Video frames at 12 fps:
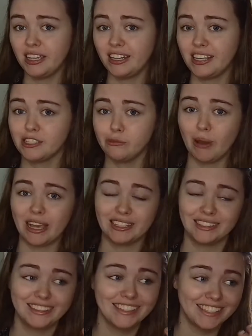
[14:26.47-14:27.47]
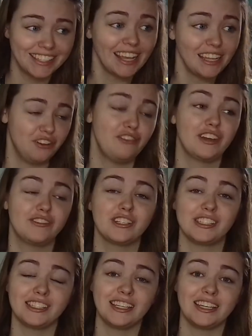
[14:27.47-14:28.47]
is my second favorite
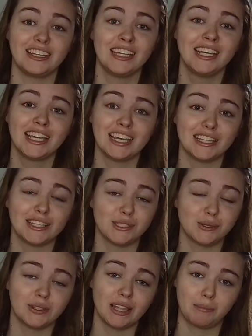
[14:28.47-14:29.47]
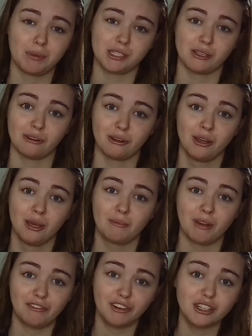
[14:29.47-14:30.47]
scene in this whole episode, my
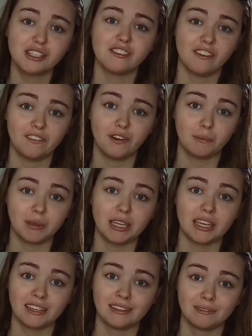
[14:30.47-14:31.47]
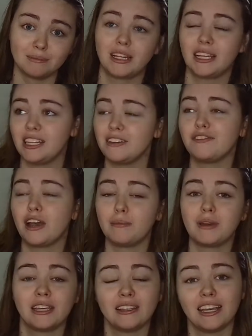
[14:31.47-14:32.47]
first favorite being Nynaeve
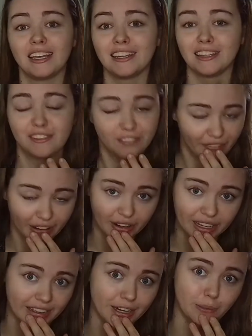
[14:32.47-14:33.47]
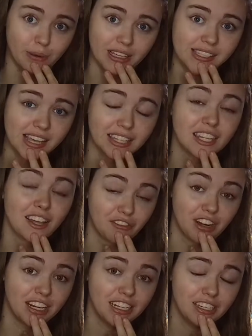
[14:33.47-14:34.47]
coming in at the very end because I love Nynaeve.